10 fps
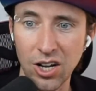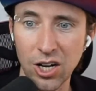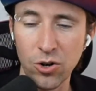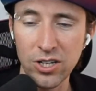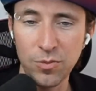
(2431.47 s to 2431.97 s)

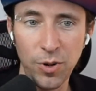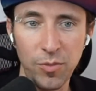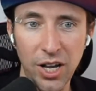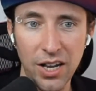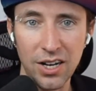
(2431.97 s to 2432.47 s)
Crispy
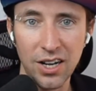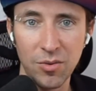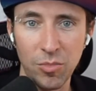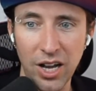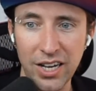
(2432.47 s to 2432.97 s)
Man
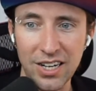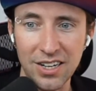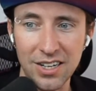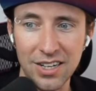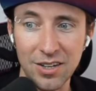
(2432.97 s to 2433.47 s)

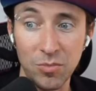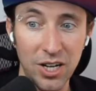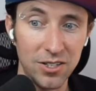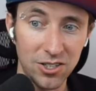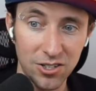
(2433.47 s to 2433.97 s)

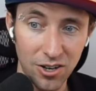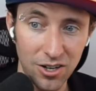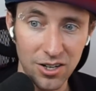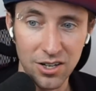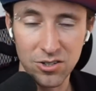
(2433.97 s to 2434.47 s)
might
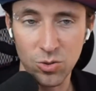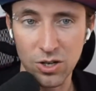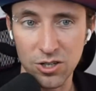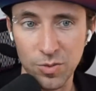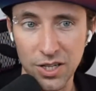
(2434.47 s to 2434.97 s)
start at
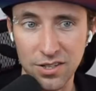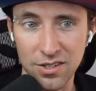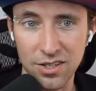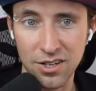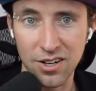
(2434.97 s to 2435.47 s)
Twitter
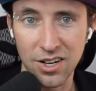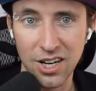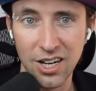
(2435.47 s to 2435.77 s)
Spaces here.